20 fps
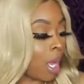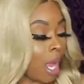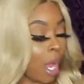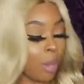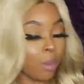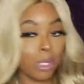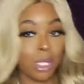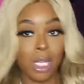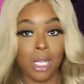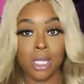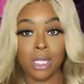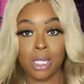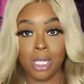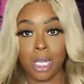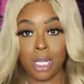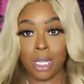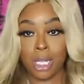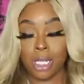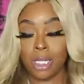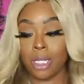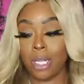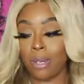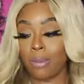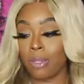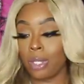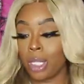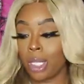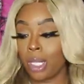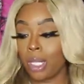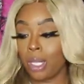I was going to say that's
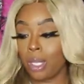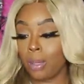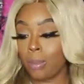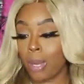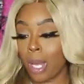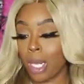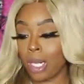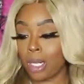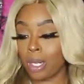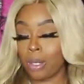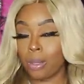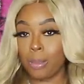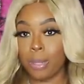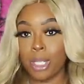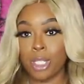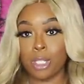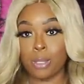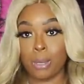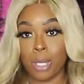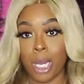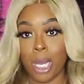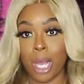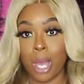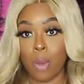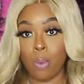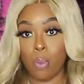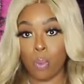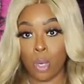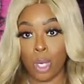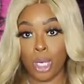everything bottled on the budget, but I
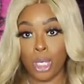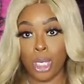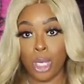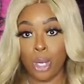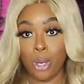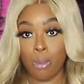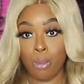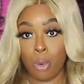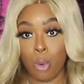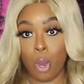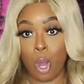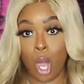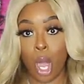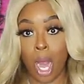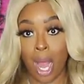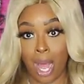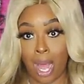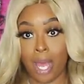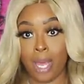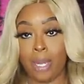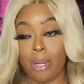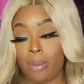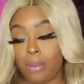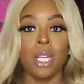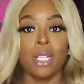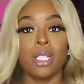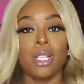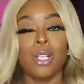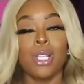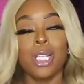got one more item.
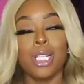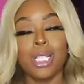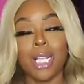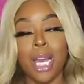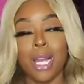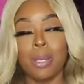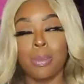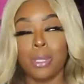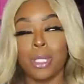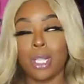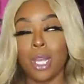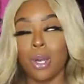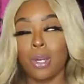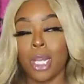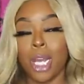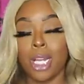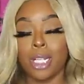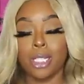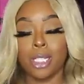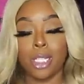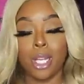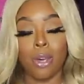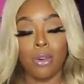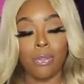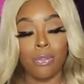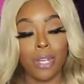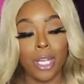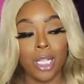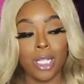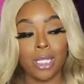So this item sold out so
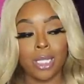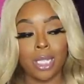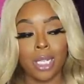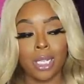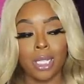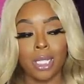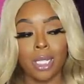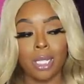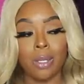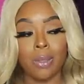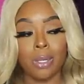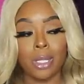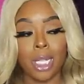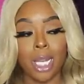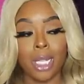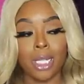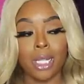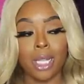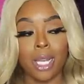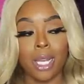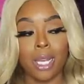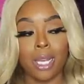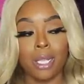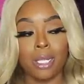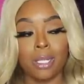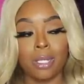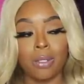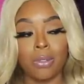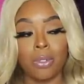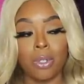fast. I think it was like the
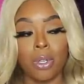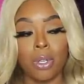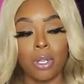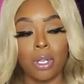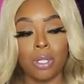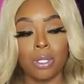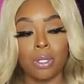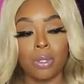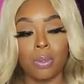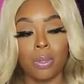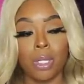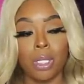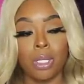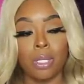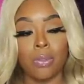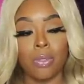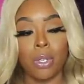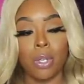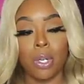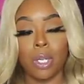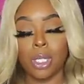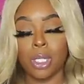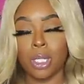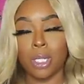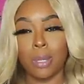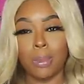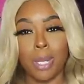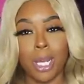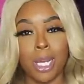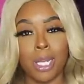Ace of Hearts, Queen of Hearts,
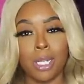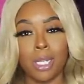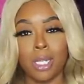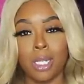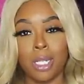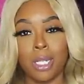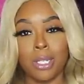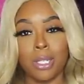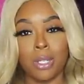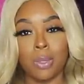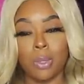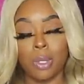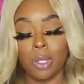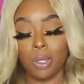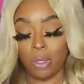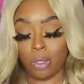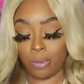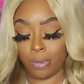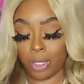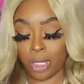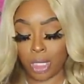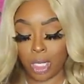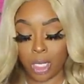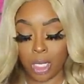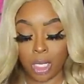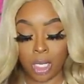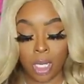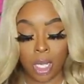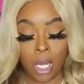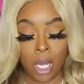some kind of collection with Louis
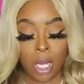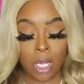Vuitton.